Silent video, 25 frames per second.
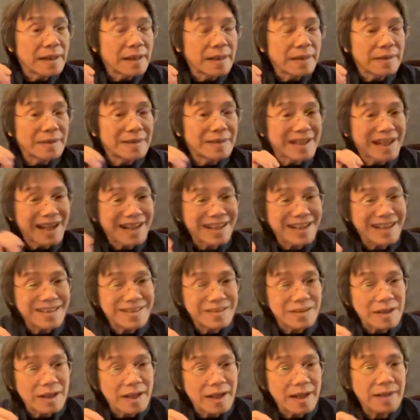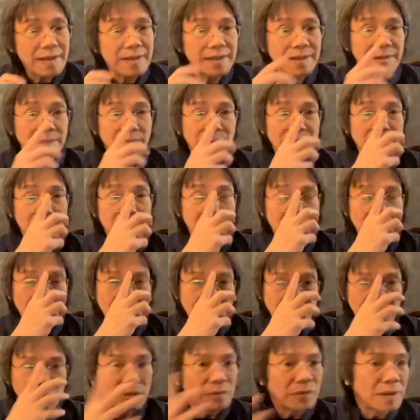the technique is hidden because
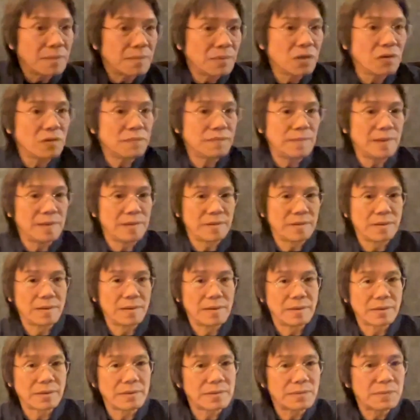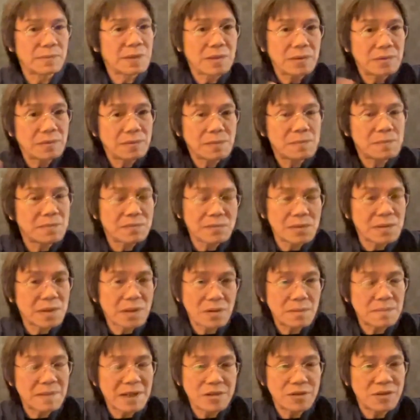it's only movements. So we're
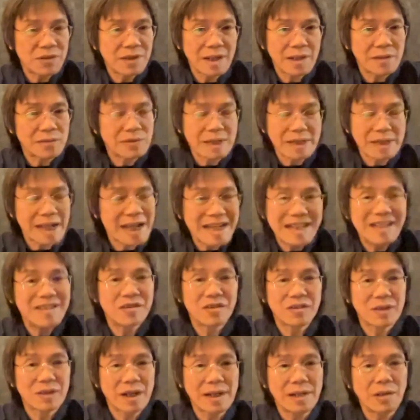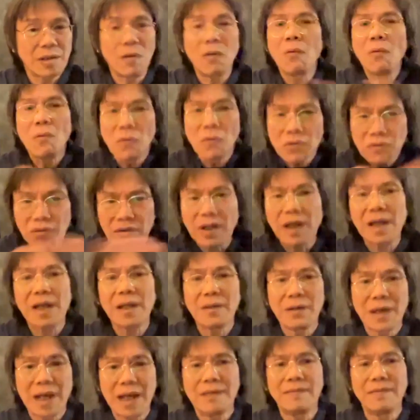not mentioning any style. All
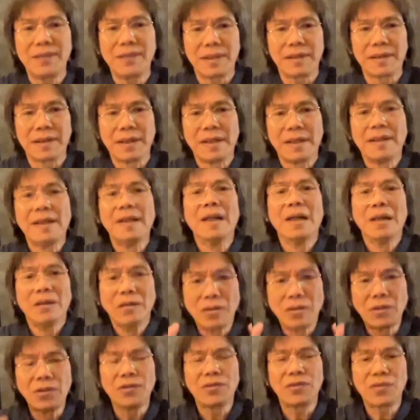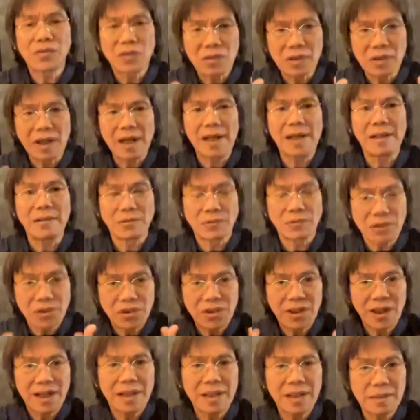style have it. Good style, good
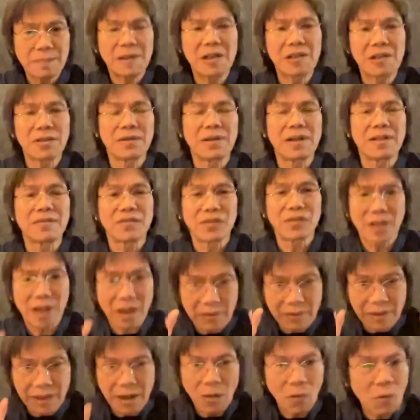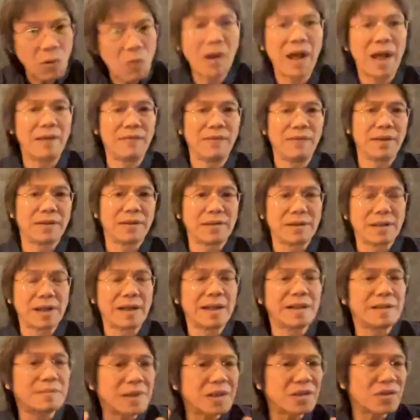Chinese martial arts style, they all have it.
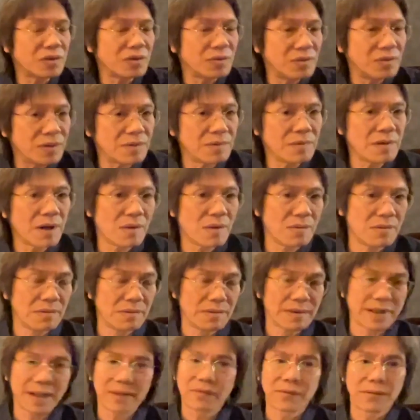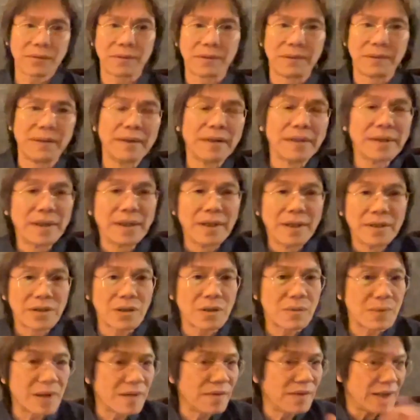How much do you know? That's all.
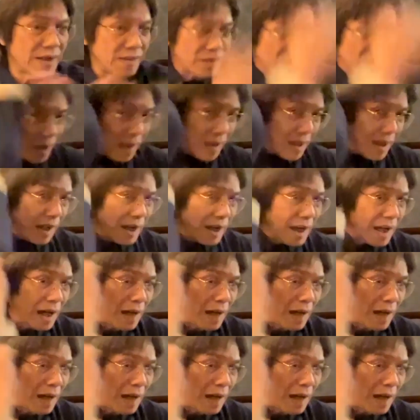So when I